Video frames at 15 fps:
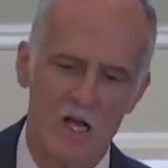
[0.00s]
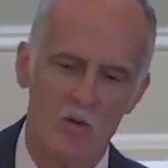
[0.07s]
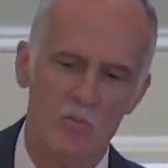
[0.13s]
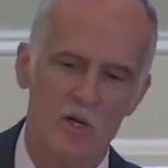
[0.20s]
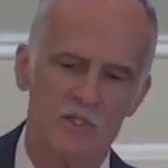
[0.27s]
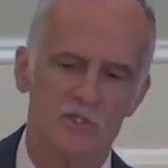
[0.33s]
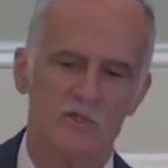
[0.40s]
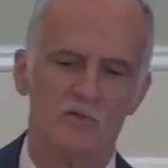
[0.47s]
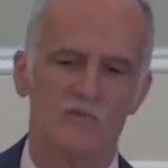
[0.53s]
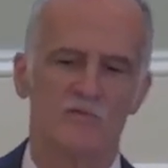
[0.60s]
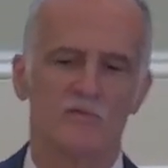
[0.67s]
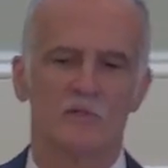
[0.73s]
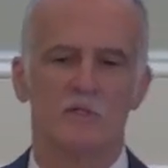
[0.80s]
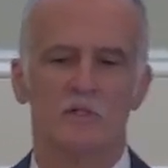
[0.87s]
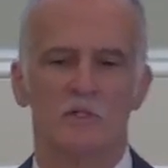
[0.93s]
How much
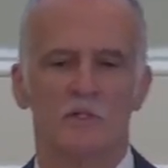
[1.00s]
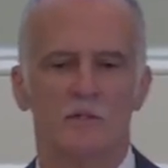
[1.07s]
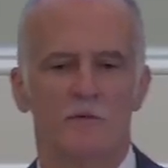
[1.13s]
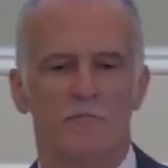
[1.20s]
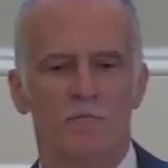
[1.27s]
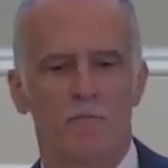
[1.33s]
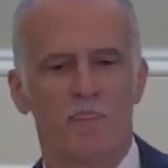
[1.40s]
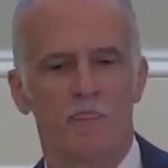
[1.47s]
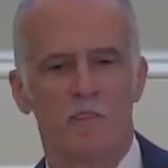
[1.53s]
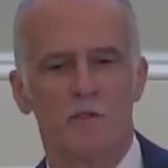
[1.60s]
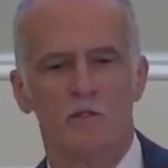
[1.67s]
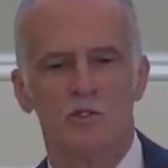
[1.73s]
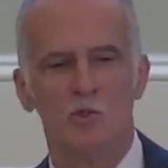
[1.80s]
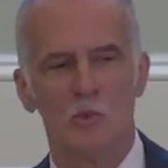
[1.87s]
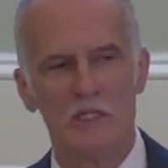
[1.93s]
of
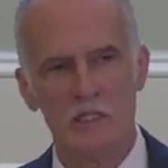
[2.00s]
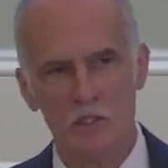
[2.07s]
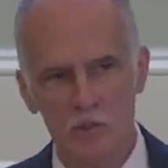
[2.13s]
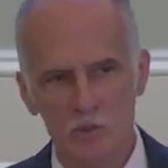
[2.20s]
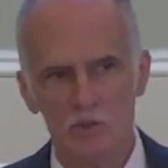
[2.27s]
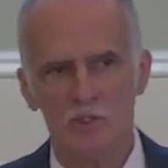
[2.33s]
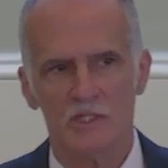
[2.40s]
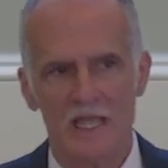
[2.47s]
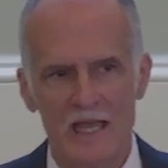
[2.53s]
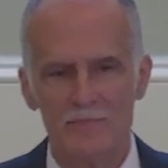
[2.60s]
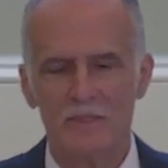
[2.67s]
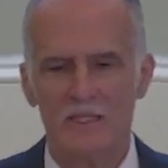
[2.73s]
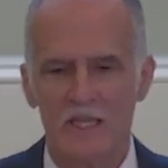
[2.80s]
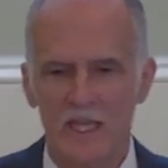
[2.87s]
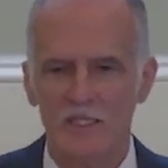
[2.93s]
do we lose
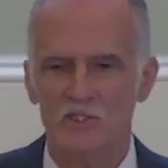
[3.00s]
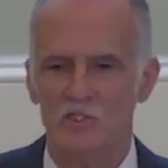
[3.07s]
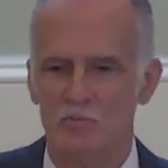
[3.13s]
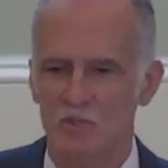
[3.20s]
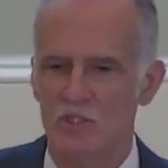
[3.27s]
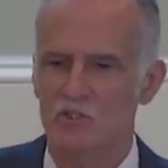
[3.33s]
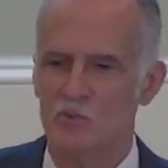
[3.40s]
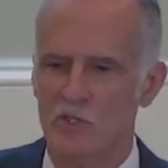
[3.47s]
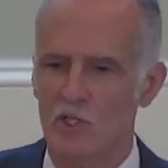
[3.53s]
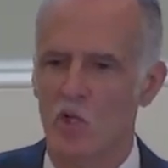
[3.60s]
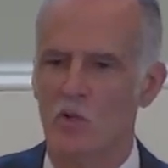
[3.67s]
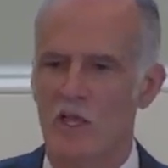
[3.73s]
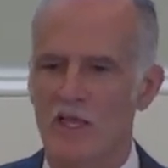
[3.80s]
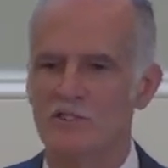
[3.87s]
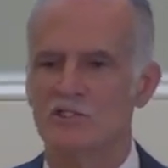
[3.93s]
an application because
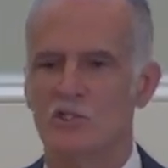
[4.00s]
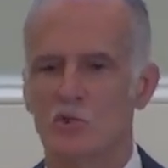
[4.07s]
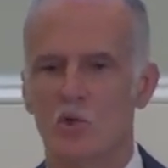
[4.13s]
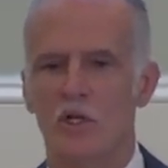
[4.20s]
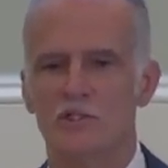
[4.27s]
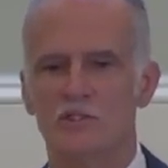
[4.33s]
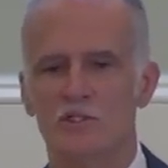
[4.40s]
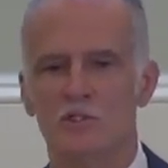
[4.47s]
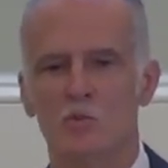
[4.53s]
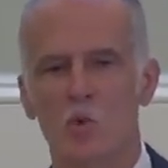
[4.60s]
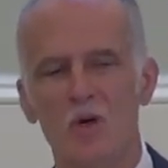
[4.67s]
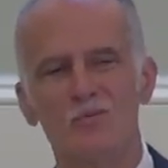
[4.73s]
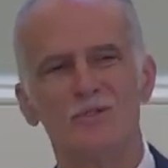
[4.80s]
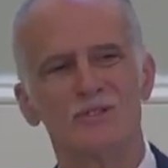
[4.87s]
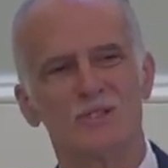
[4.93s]
we don't ask the
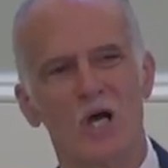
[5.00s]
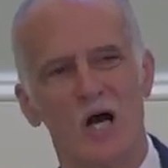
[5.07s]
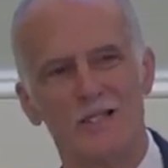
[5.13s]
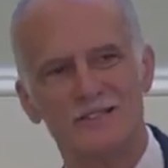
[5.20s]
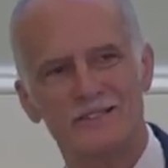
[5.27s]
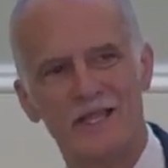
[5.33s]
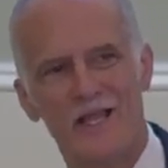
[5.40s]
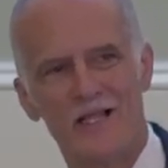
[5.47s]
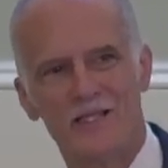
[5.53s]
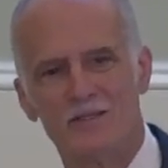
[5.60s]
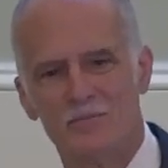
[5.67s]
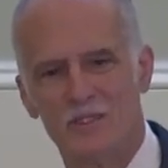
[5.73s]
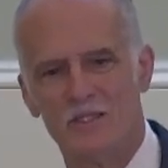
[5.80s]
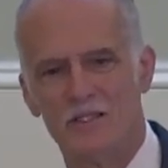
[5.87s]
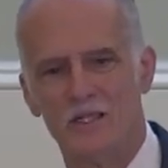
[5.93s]
question, what was God
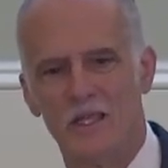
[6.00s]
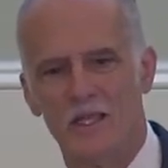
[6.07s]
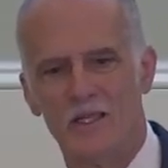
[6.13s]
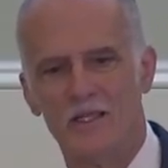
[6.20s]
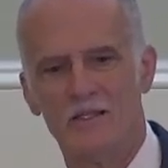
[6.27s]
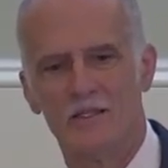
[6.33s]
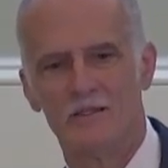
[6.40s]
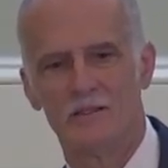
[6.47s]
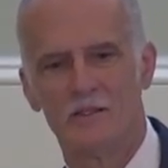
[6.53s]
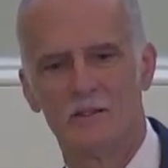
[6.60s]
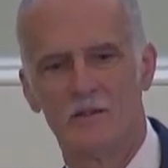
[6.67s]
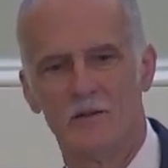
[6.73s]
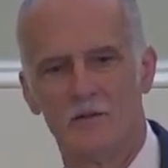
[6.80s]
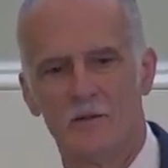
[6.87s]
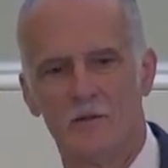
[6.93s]
telling me today?
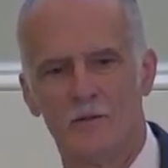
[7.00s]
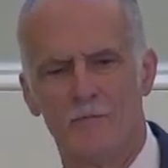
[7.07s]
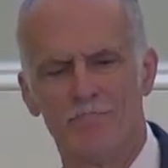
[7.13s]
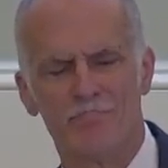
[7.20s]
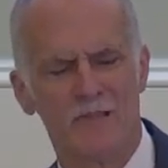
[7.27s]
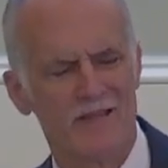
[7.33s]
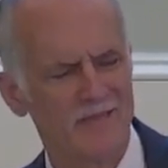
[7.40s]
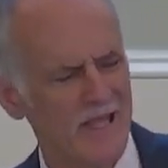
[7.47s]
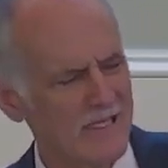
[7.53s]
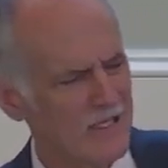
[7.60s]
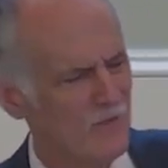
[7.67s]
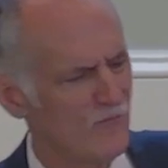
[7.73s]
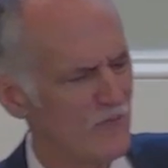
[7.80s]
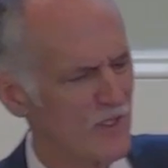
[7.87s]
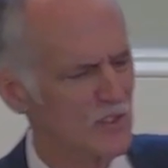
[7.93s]
And
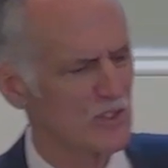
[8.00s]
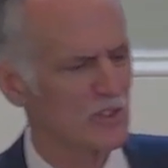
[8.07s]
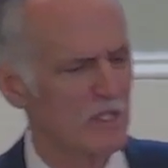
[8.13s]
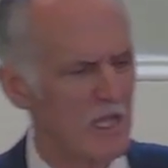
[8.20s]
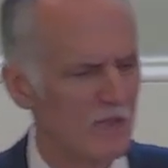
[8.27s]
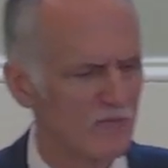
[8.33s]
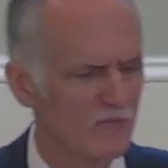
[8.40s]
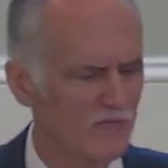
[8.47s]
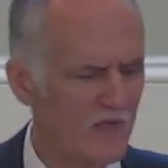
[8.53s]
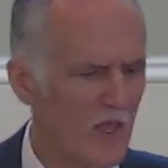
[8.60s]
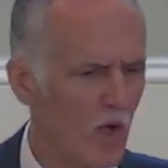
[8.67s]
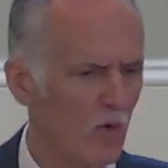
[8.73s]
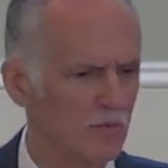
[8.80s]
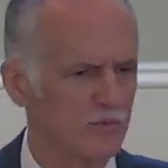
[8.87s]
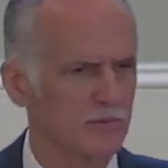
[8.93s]
that conviction I
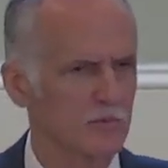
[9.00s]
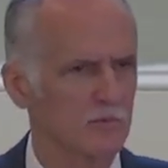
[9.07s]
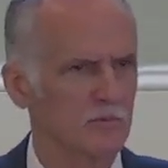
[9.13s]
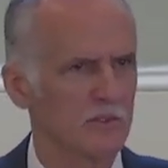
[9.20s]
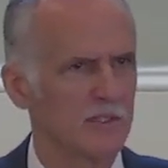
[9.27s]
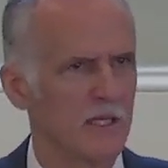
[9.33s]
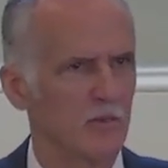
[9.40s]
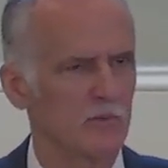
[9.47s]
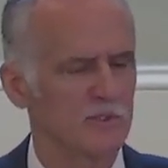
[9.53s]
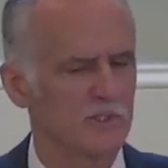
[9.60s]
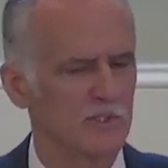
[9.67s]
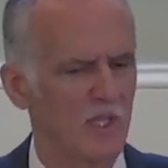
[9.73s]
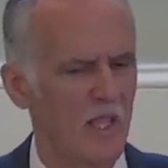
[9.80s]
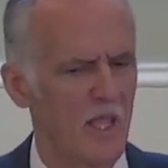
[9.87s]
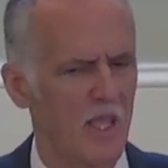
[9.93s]
felt when that
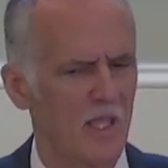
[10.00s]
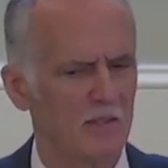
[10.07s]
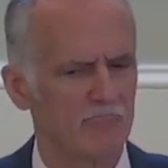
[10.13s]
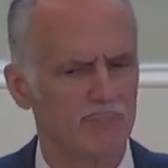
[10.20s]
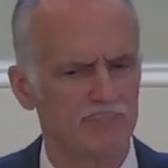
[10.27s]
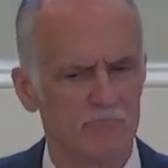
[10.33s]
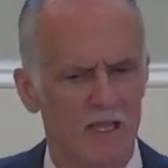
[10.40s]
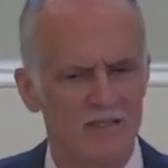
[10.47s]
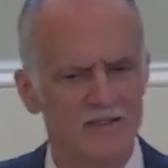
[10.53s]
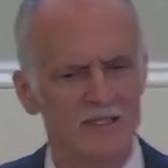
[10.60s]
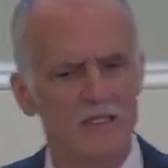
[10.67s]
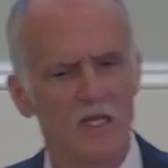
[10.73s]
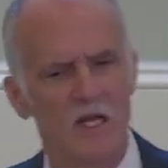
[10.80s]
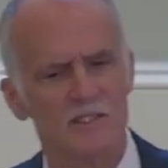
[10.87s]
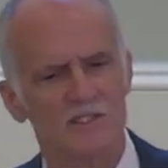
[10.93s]
was said,
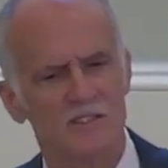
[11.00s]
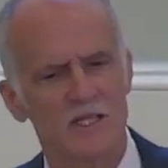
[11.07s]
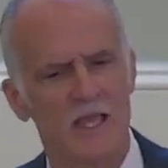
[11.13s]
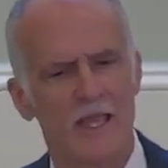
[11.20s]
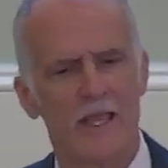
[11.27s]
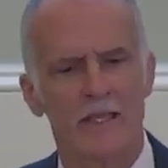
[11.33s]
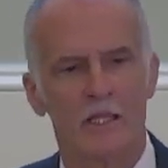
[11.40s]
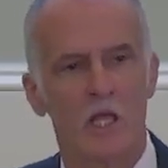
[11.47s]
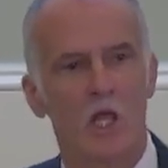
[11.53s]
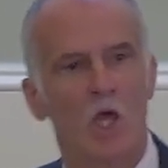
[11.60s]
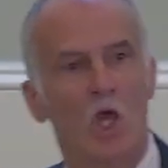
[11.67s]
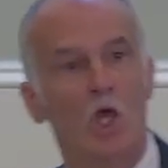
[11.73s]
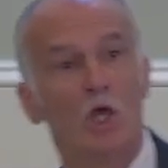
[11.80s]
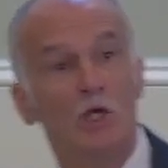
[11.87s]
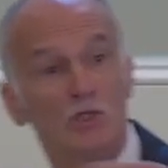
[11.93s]
I think God's saying,